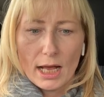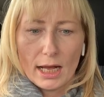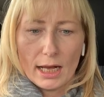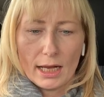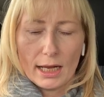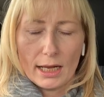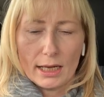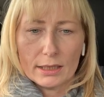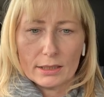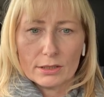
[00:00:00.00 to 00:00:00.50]

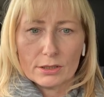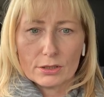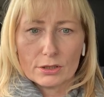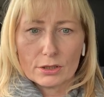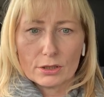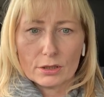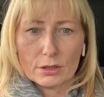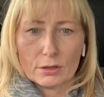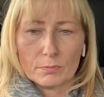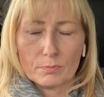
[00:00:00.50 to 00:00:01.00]
And
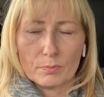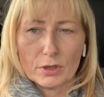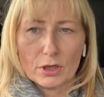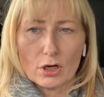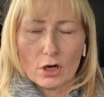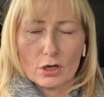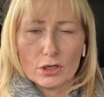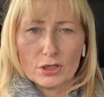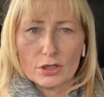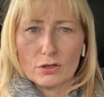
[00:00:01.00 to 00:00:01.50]

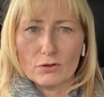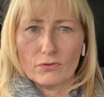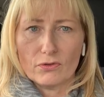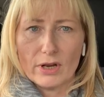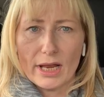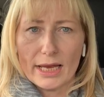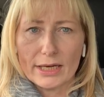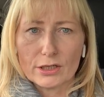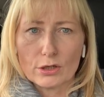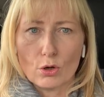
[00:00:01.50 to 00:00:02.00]
because you've
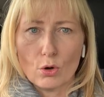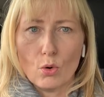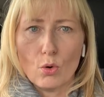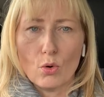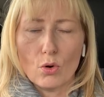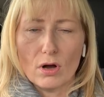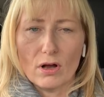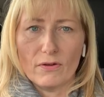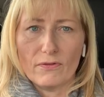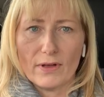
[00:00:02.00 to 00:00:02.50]
let
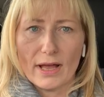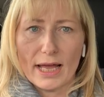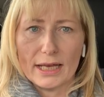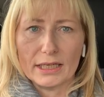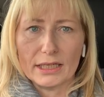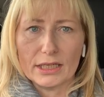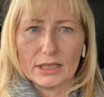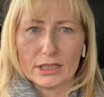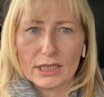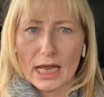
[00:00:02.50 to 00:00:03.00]
go of
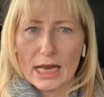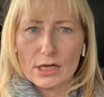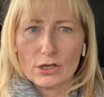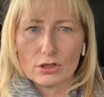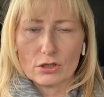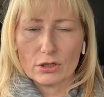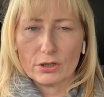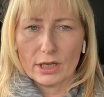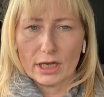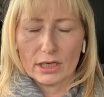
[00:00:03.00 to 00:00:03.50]
any
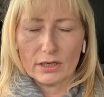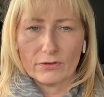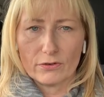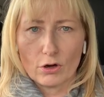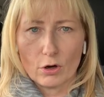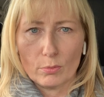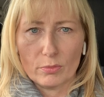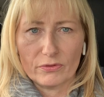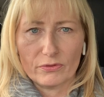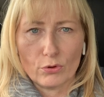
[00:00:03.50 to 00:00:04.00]
tension that you've
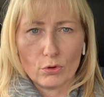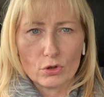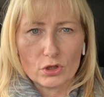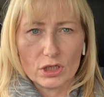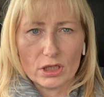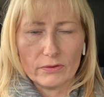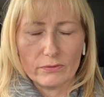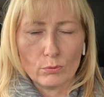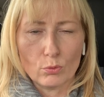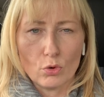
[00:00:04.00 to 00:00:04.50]
got before she
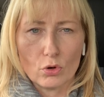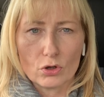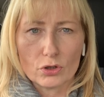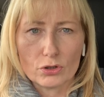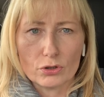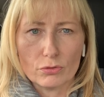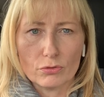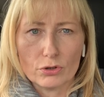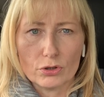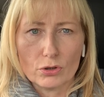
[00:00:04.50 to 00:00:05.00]
even walks
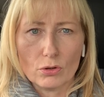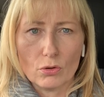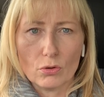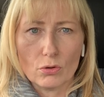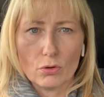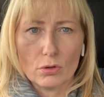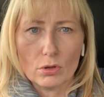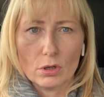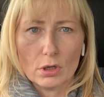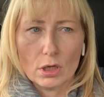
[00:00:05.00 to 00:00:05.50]
through the
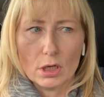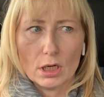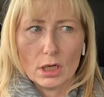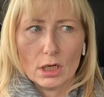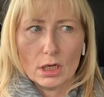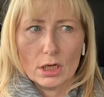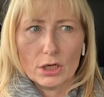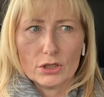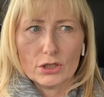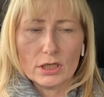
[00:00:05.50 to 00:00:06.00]
door,
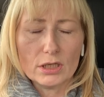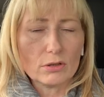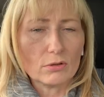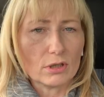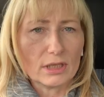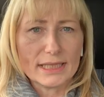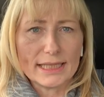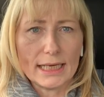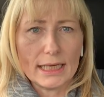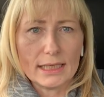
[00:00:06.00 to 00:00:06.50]
she's going
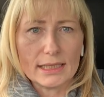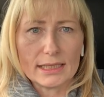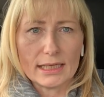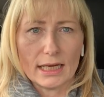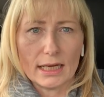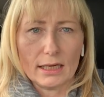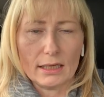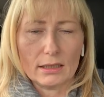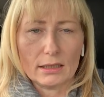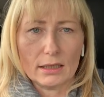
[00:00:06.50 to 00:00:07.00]
to sense
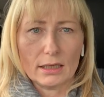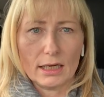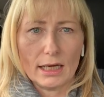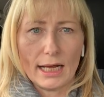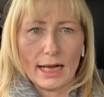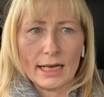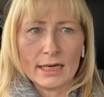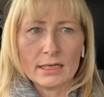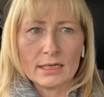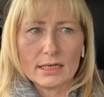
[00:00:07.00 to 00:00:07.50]
that,
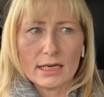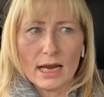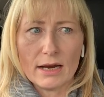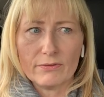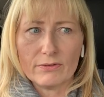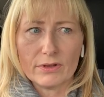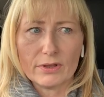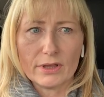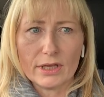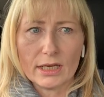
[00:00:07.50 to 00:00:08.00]
and
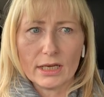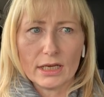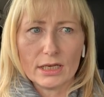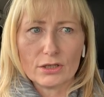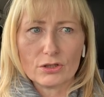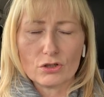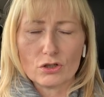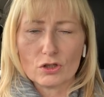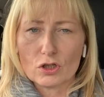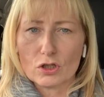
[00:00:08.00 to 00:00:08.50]
everything
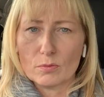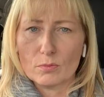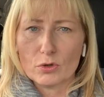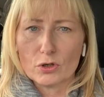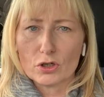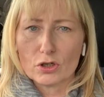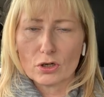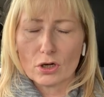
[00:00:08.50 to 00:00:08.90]
is just a much